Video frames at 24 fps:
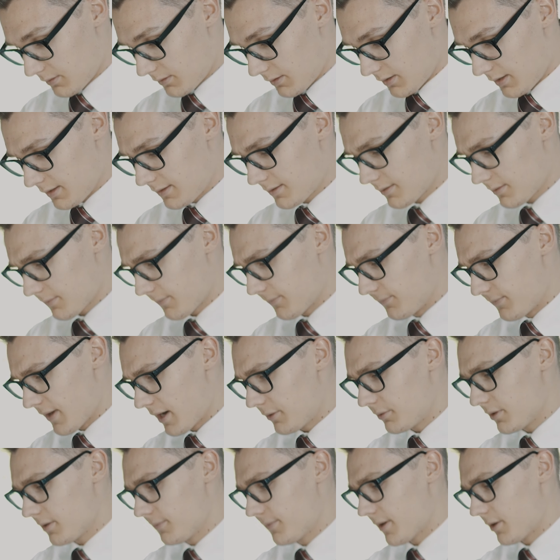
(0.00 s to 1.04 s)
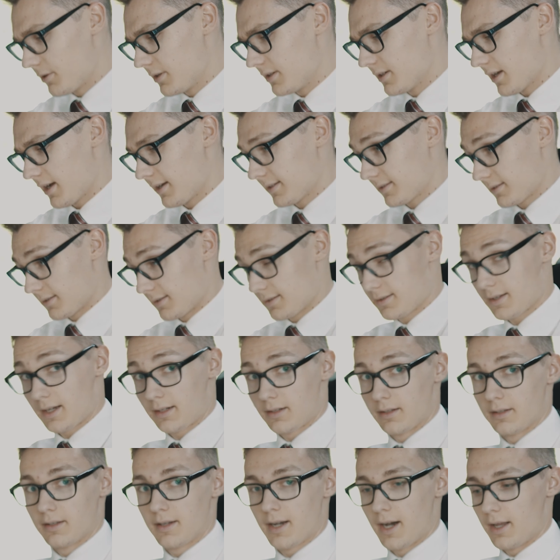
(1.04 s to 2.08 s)
it's a very, very nice and
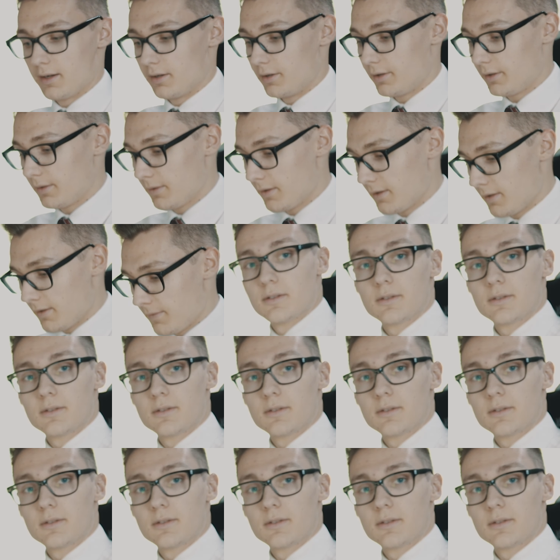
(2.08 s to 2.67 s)
subtle color.